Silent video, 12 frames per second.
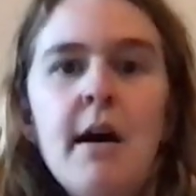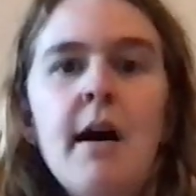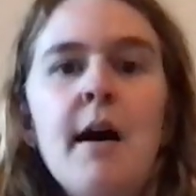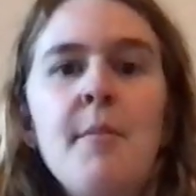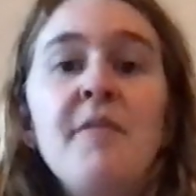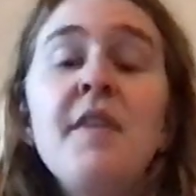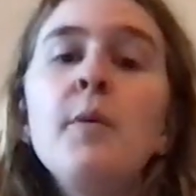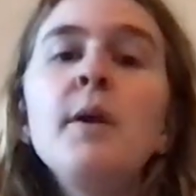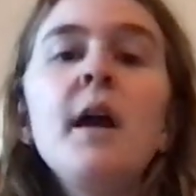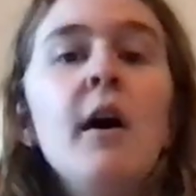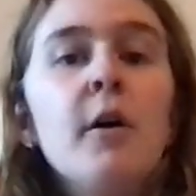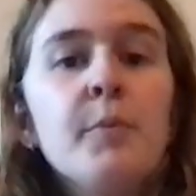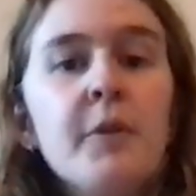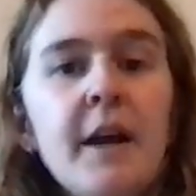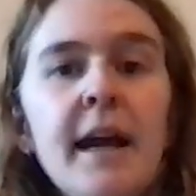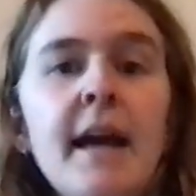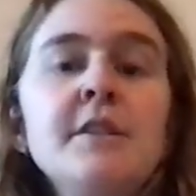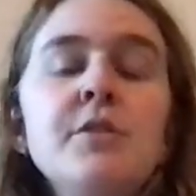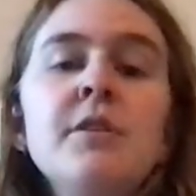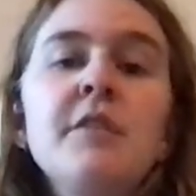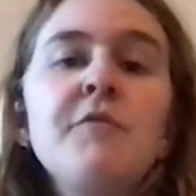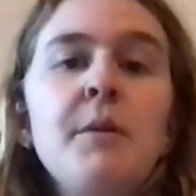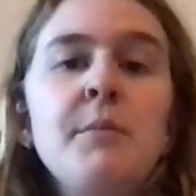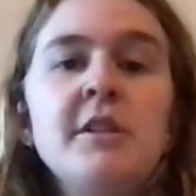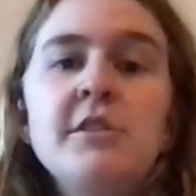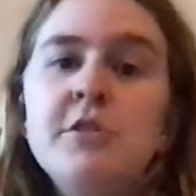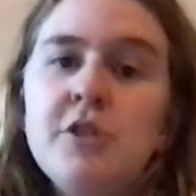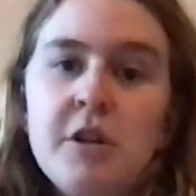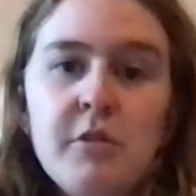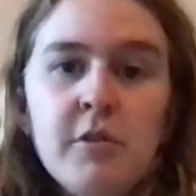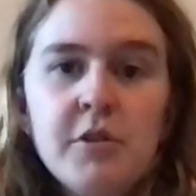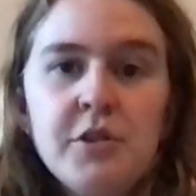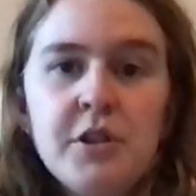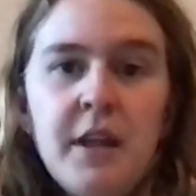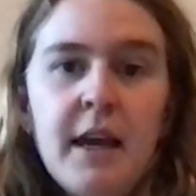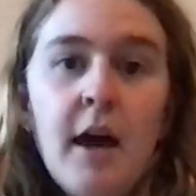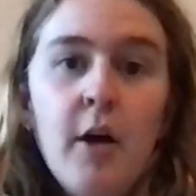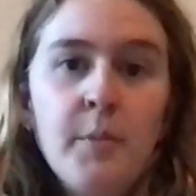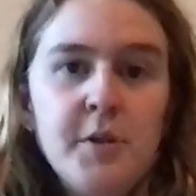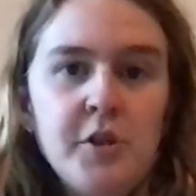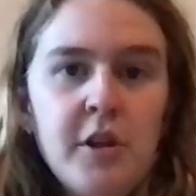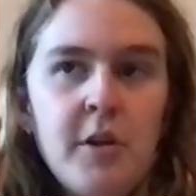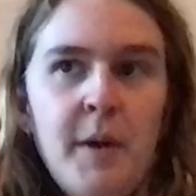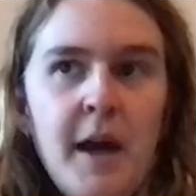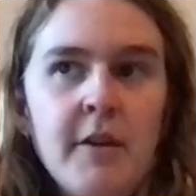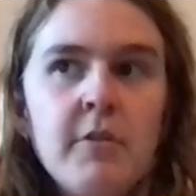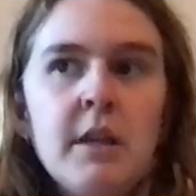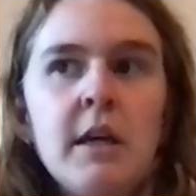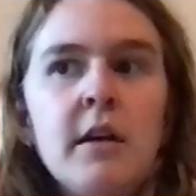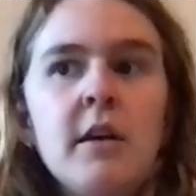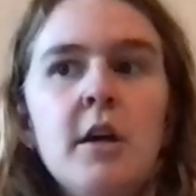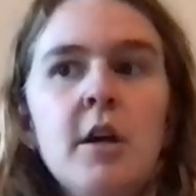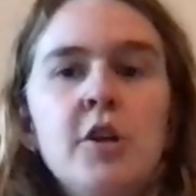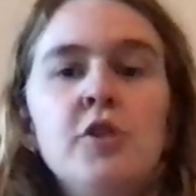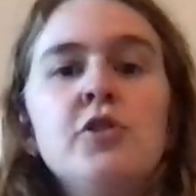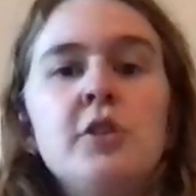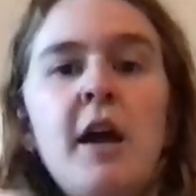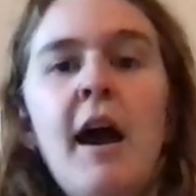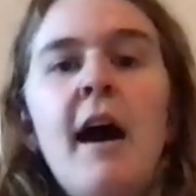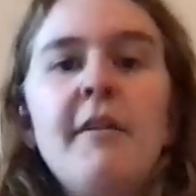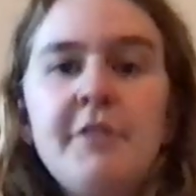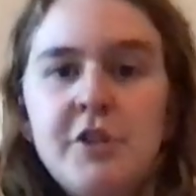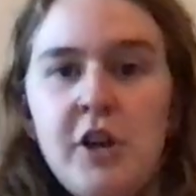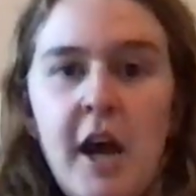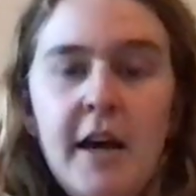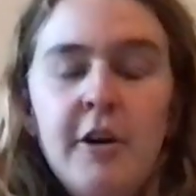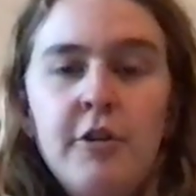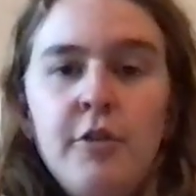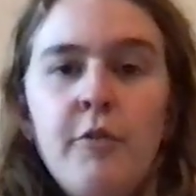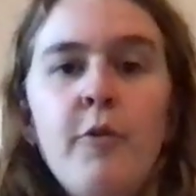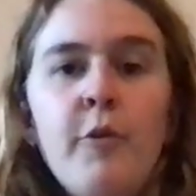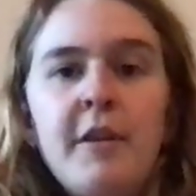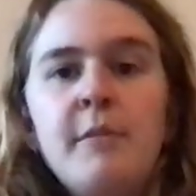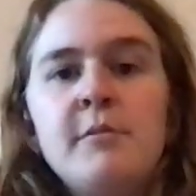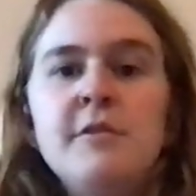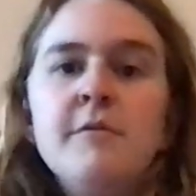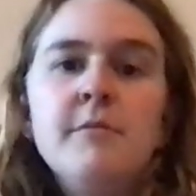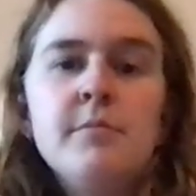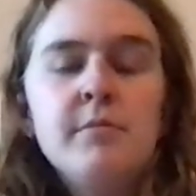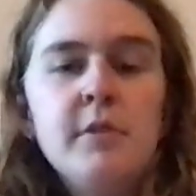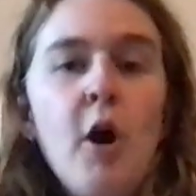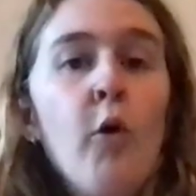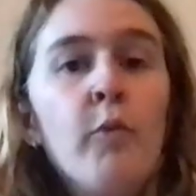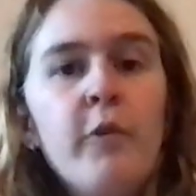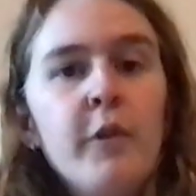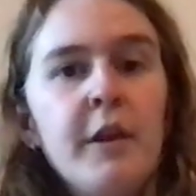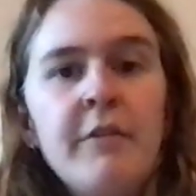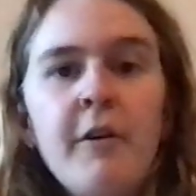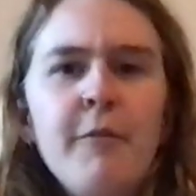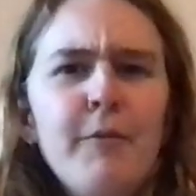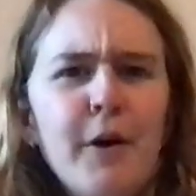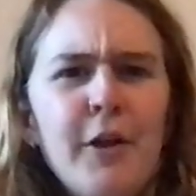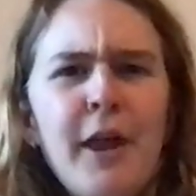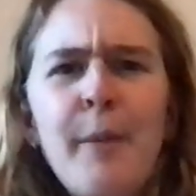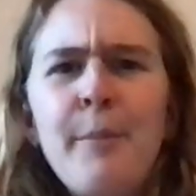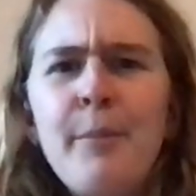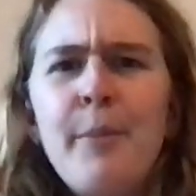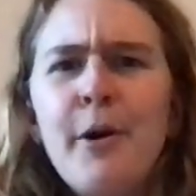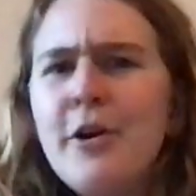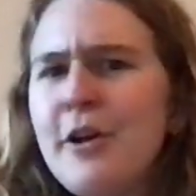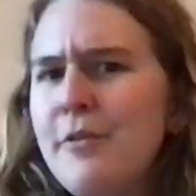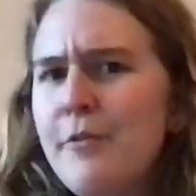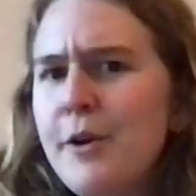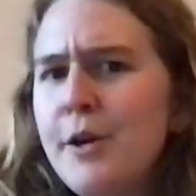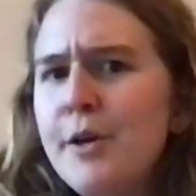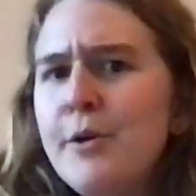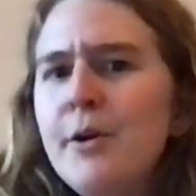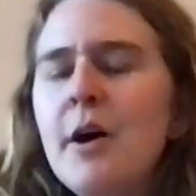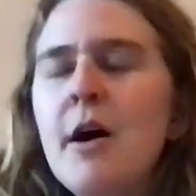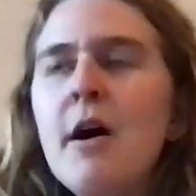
If they want to help, great. I do think families in general should like help each other, but I don't think you should have a child for them to hopefully fulfill that burden for you.